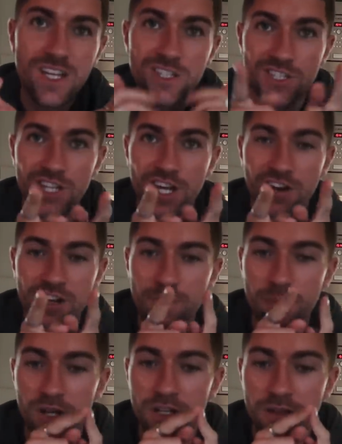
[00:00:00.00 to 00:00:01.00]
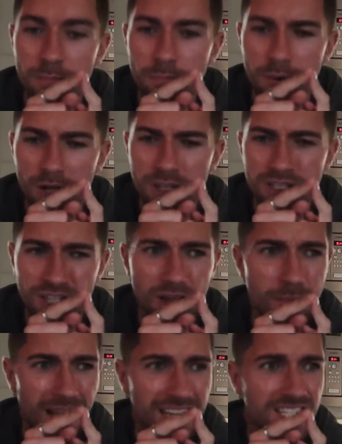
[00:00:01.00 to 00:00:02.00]
So you're currently bottled on a
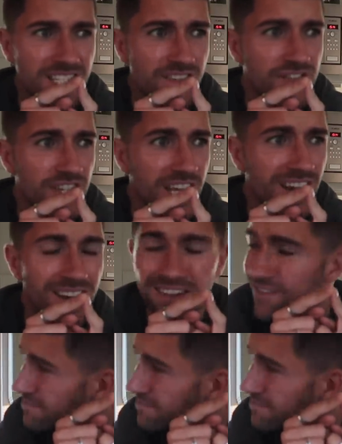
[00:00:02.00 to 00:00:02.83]
balanced of gin?